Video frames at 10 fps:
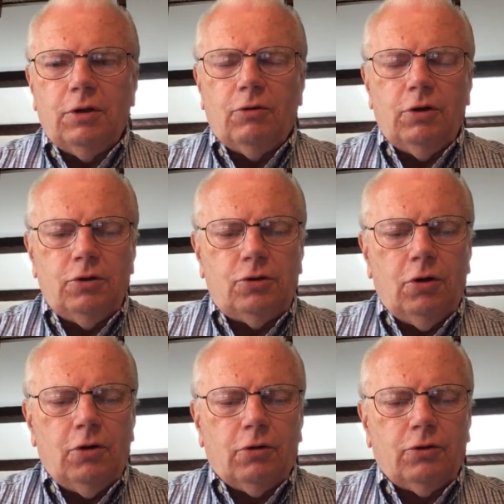they were
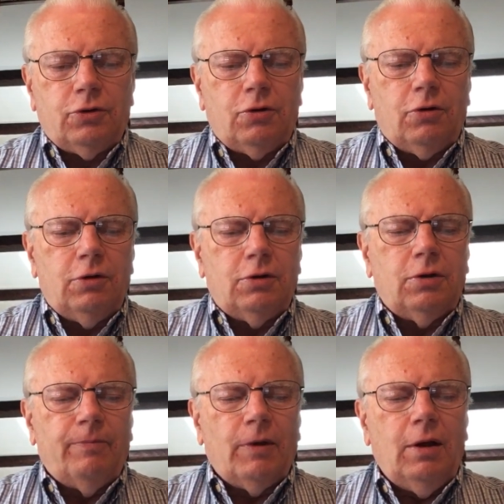historical stories.
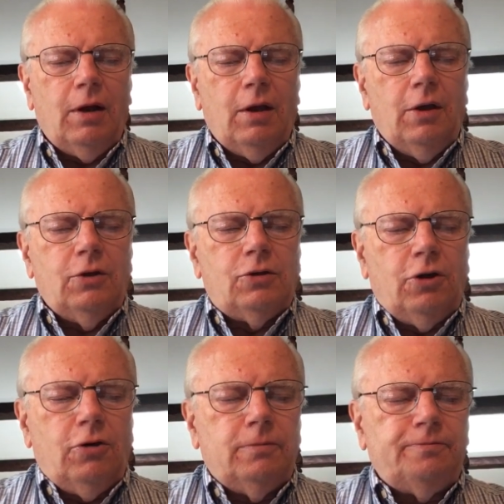
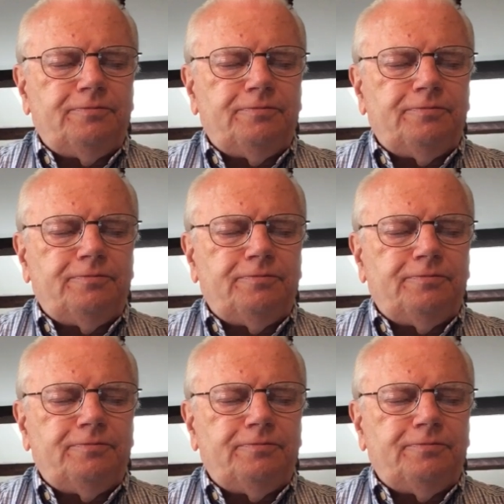So